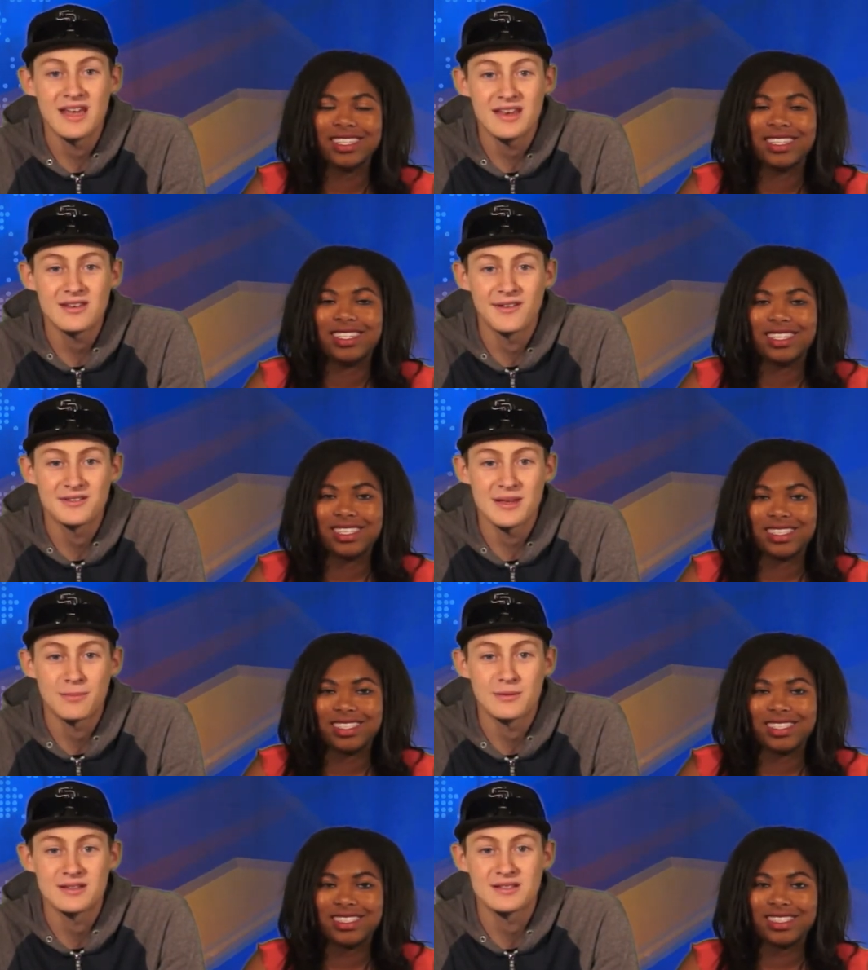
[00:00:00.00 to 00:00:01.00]
Speaker 1: $8 at
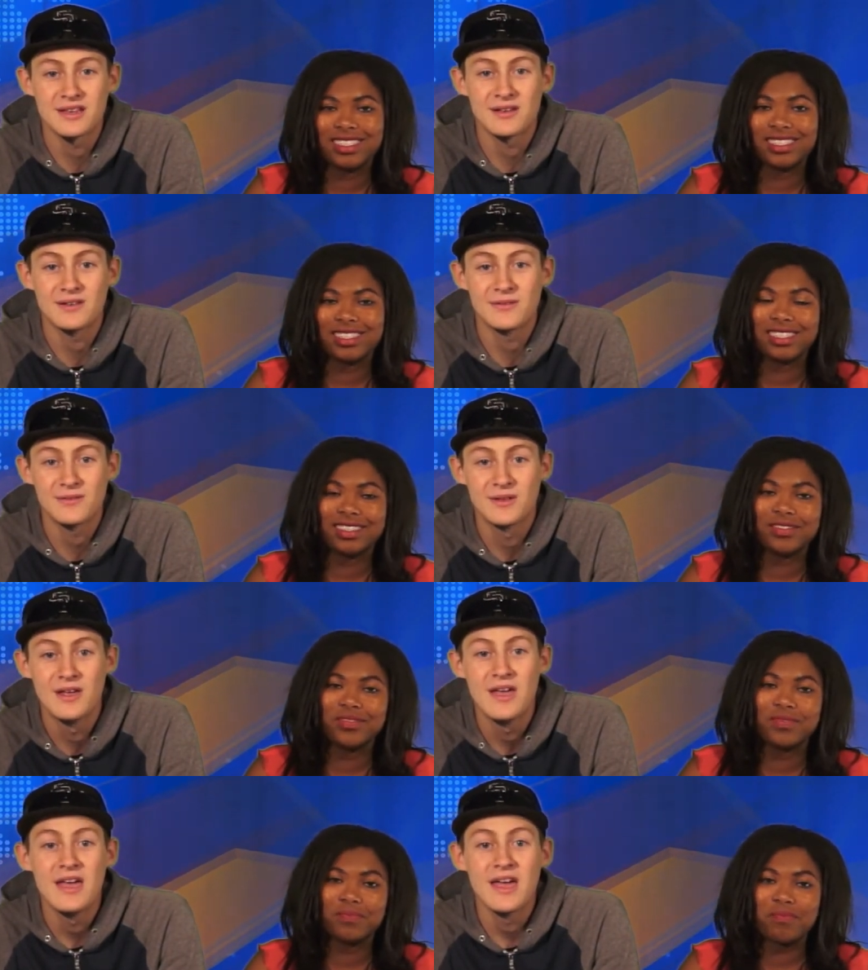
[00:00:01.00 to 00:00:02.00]
pre-sale
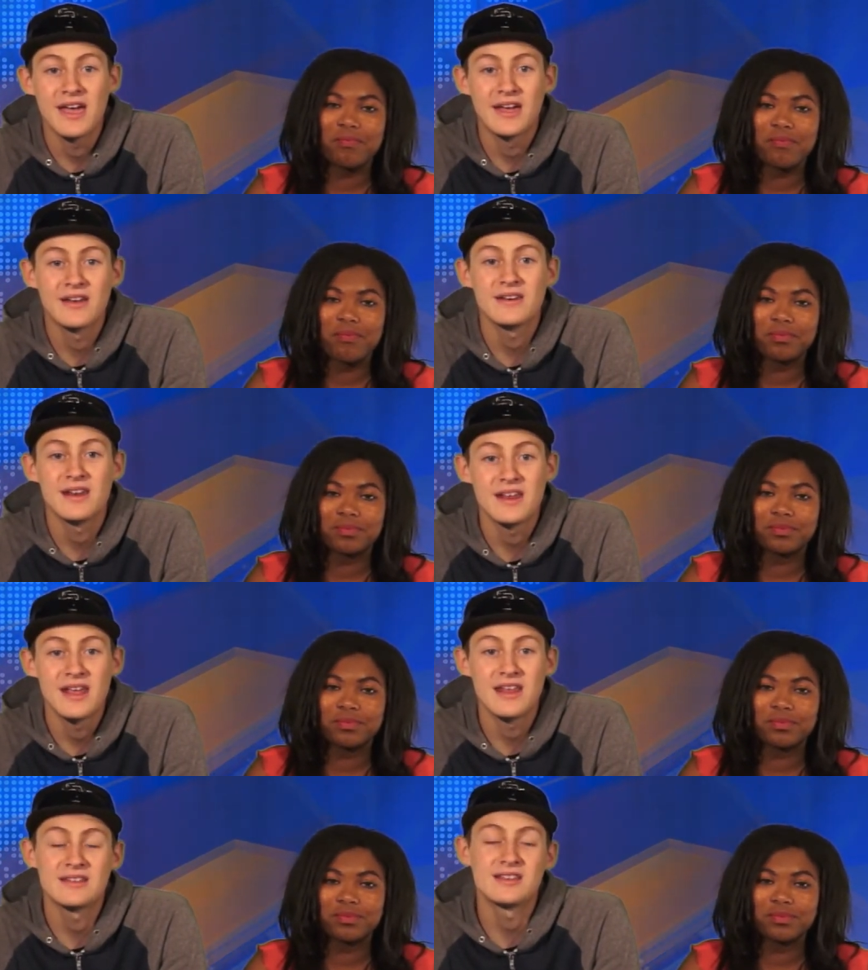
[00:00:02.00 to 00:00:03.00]
and
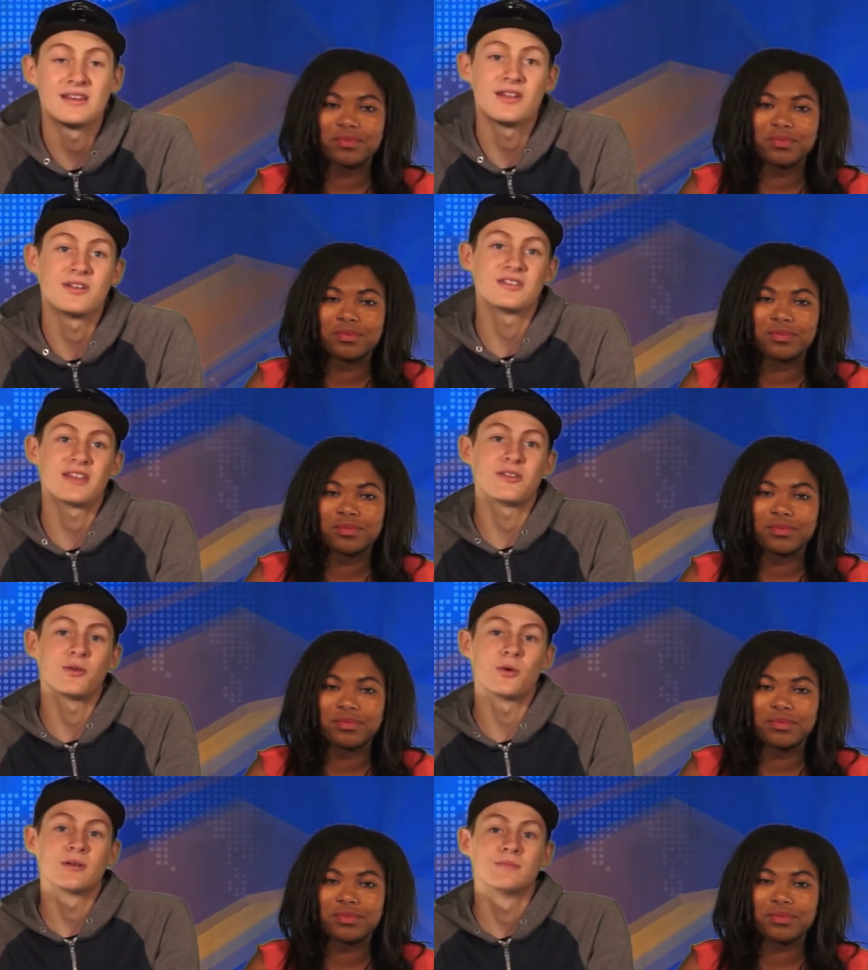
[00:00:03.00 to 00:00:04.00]
$10 at the
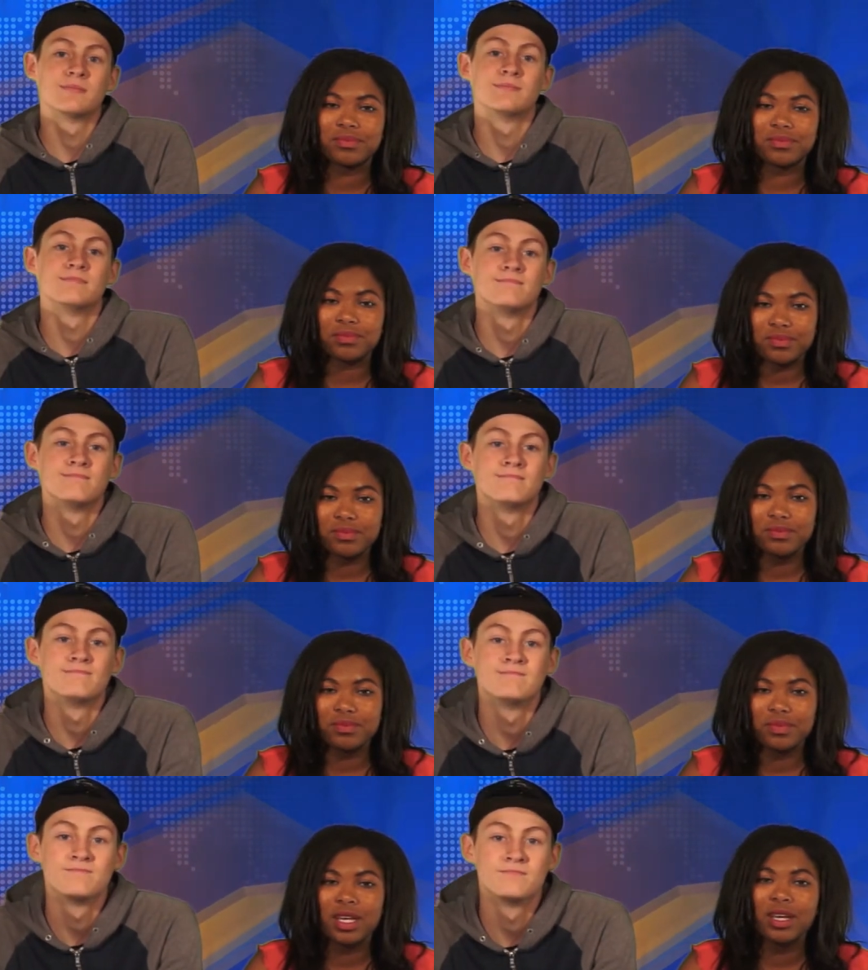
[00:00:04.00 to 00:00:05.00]
door.
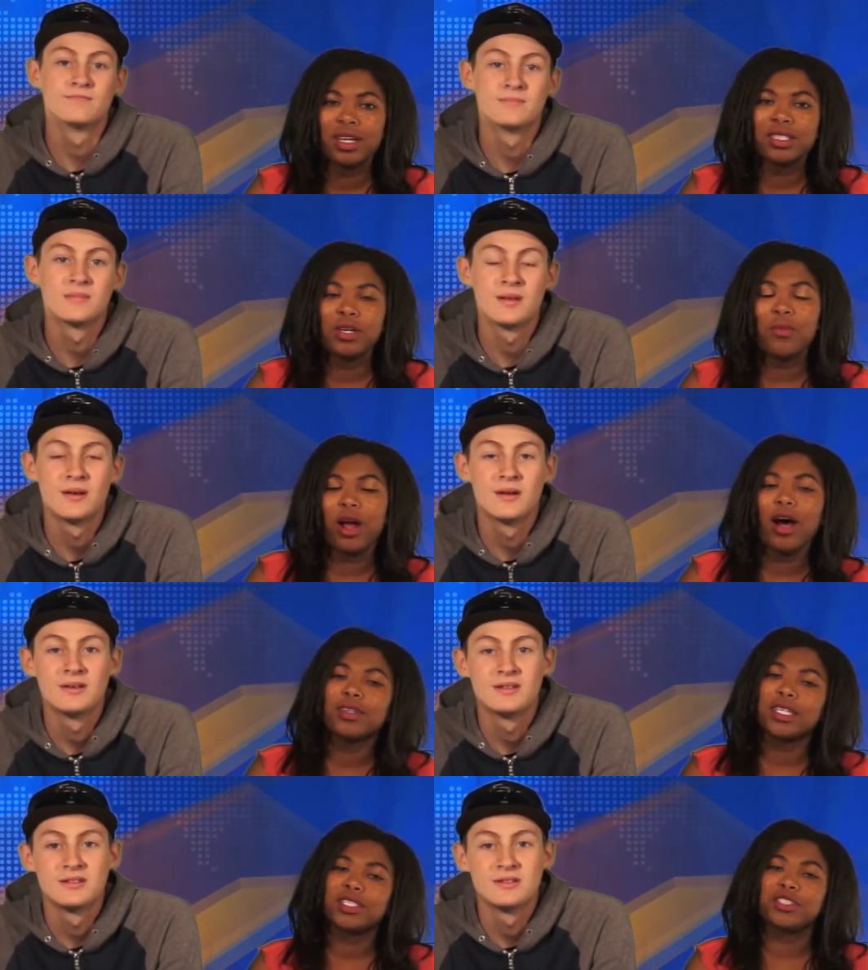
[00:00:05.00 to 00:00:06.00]

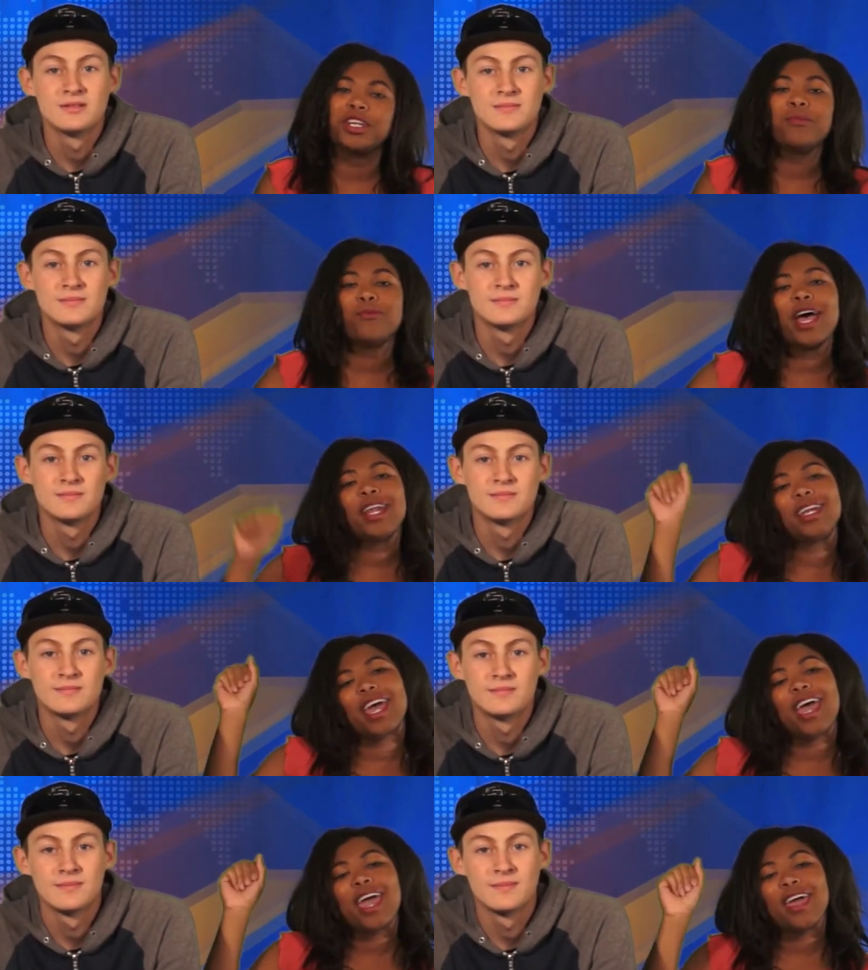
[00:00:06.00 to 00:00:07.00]
Speaker 2: Tomorrow's Extreme Red
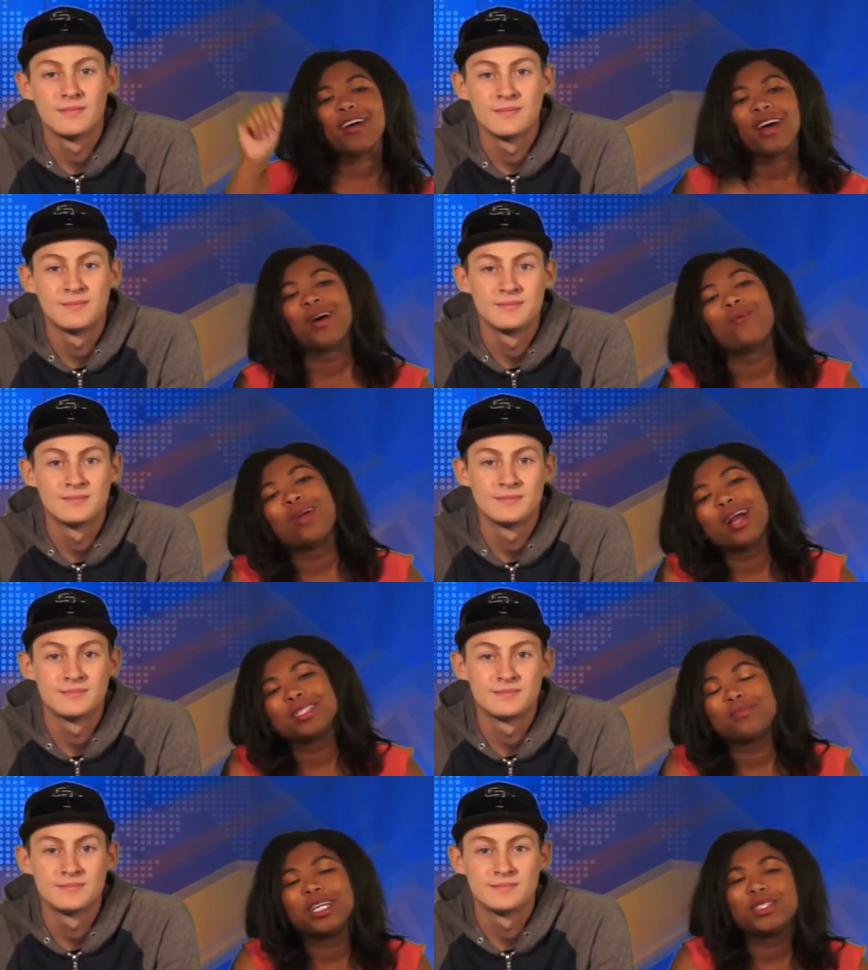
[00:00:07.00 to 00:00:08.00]
Day. Wear
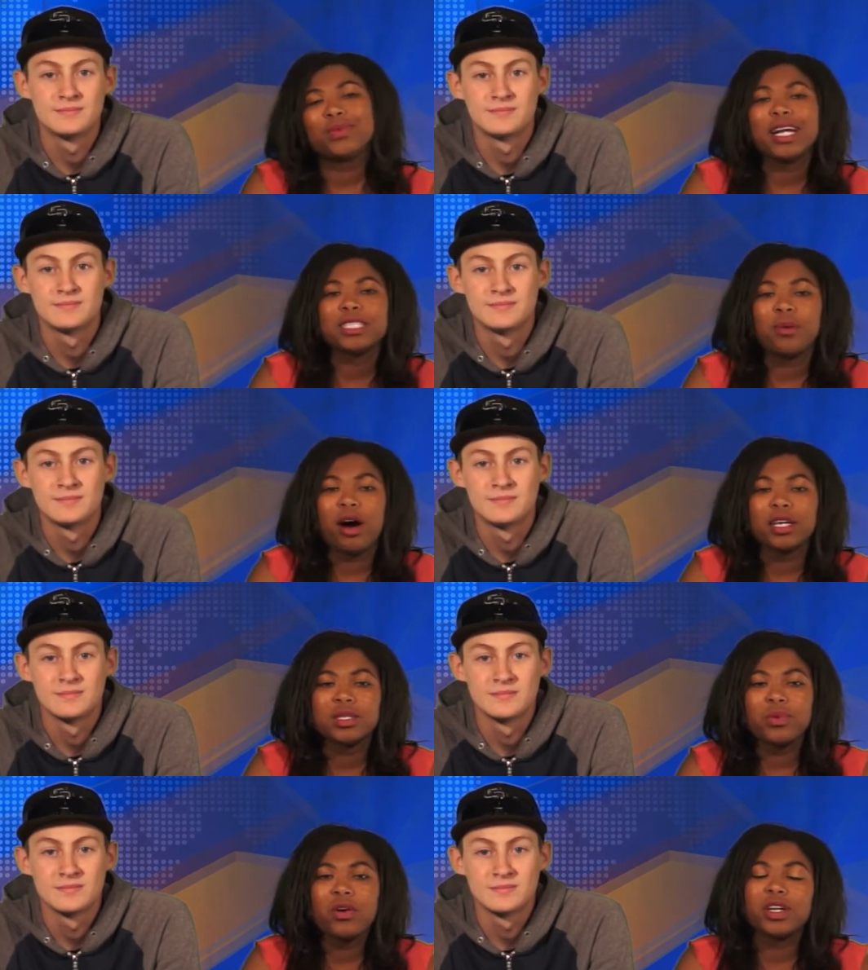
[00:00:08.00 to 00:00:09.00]
as much red as
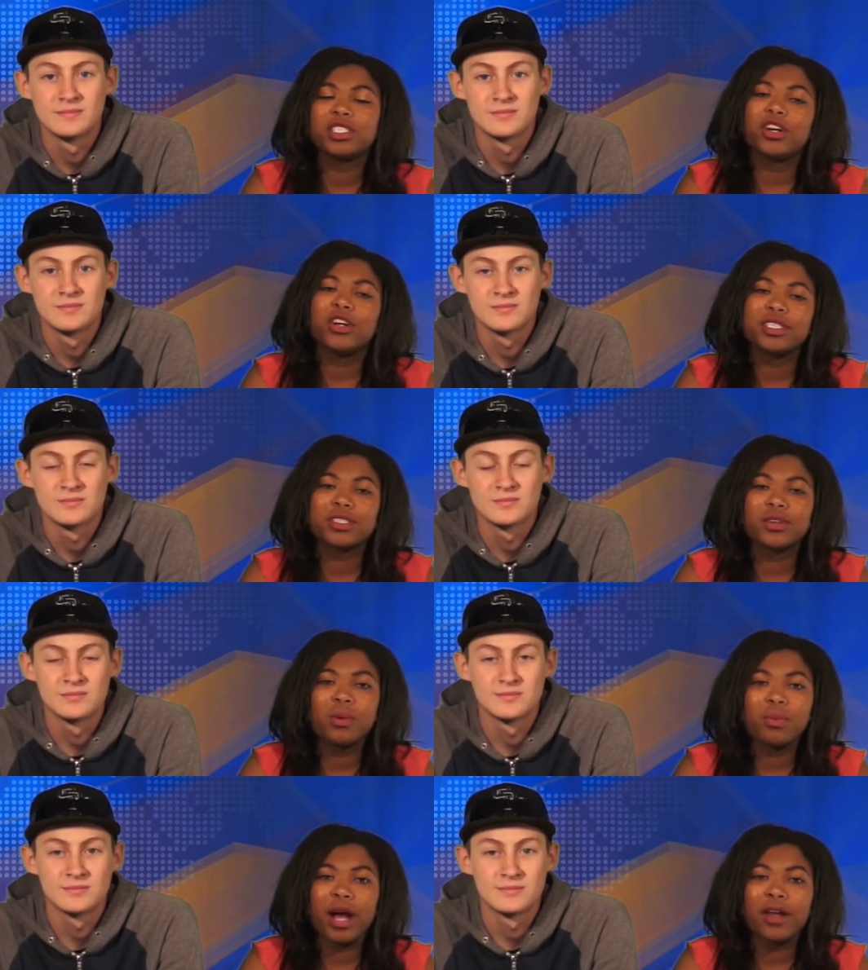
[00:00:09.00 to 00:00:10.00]
possible and show your
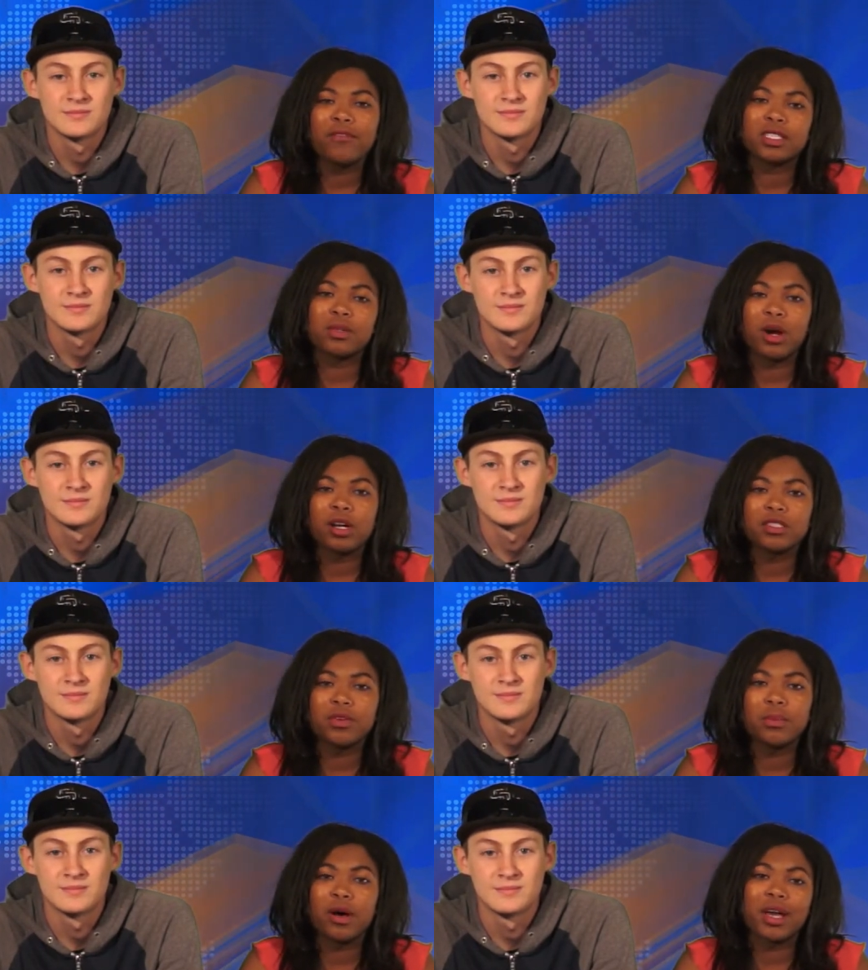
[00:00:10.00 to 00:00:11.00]
school pride for tomorrow's
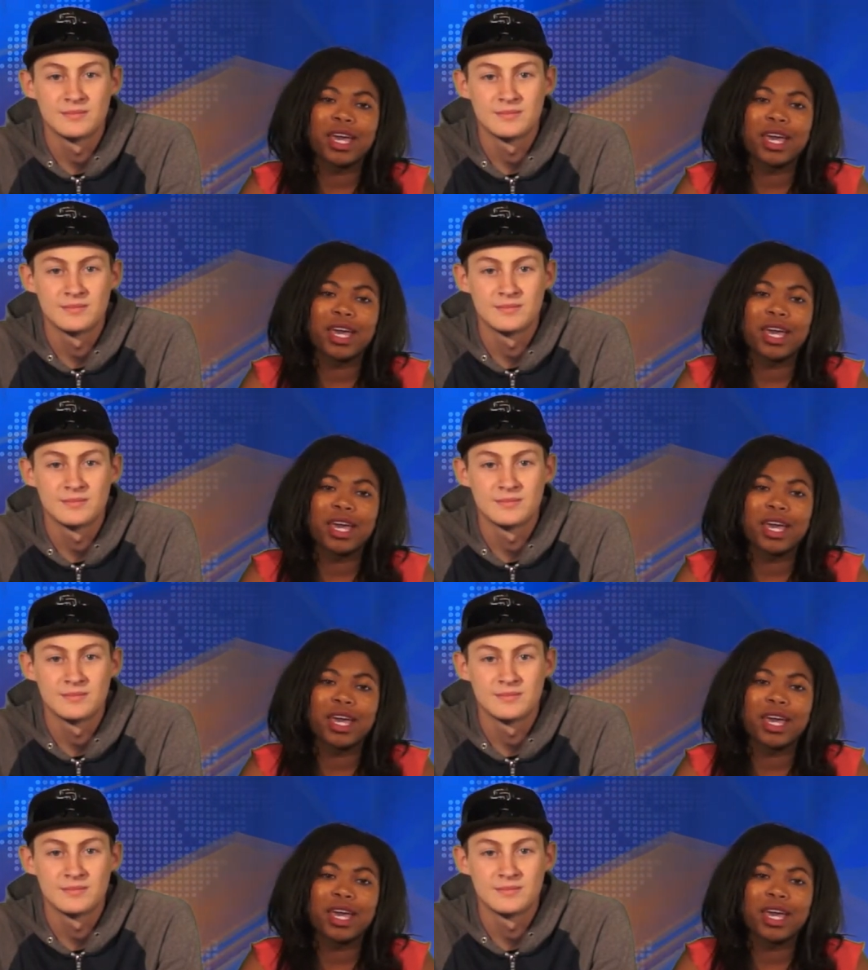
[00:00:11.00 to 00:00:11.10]
football